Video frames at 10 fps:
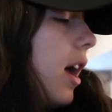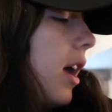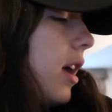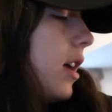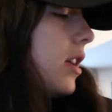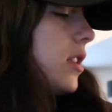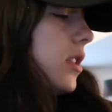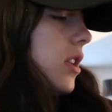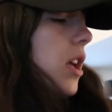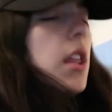And
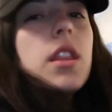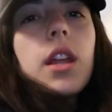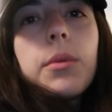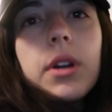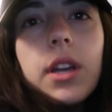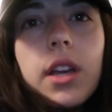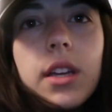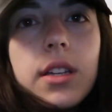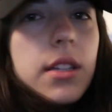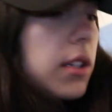then we're gonna
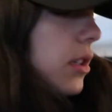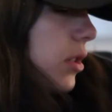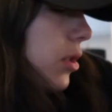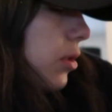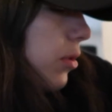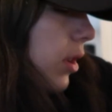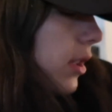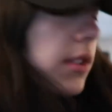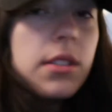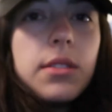head to
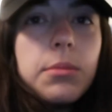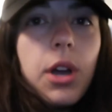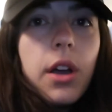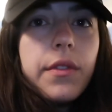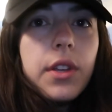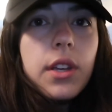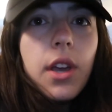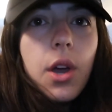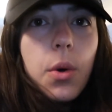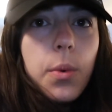get some coffee
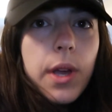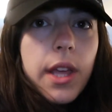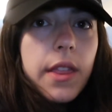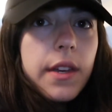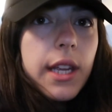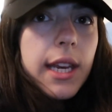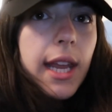with Nick and